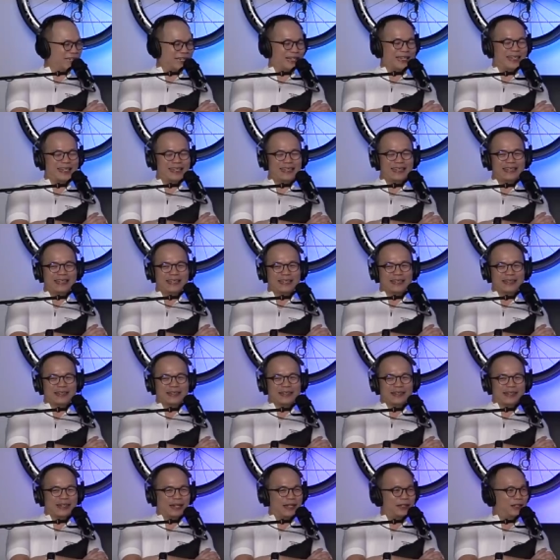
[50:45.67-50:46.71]
okay.
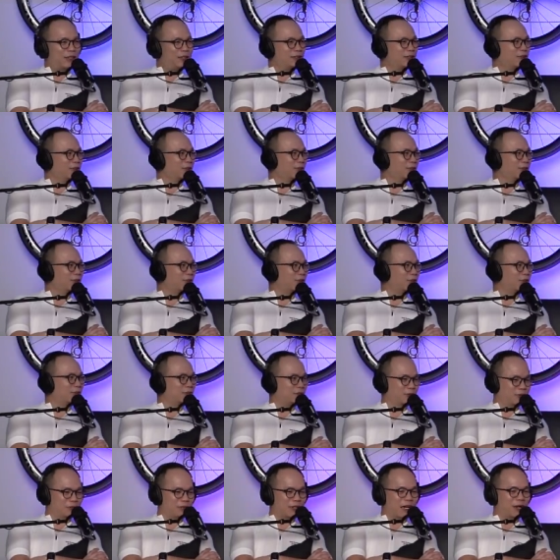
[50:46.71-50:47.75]
My, I didn't know you
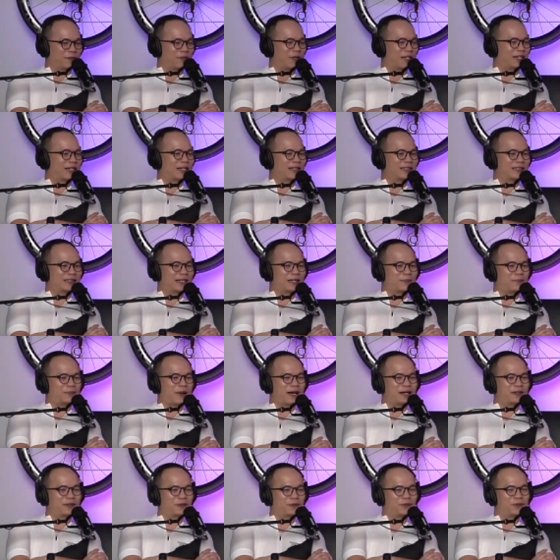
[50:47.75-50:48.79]
you have that that
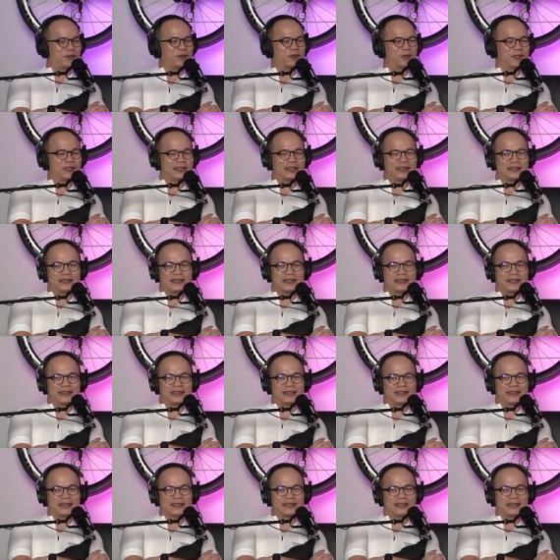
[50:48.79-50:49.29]
part of you. Uh,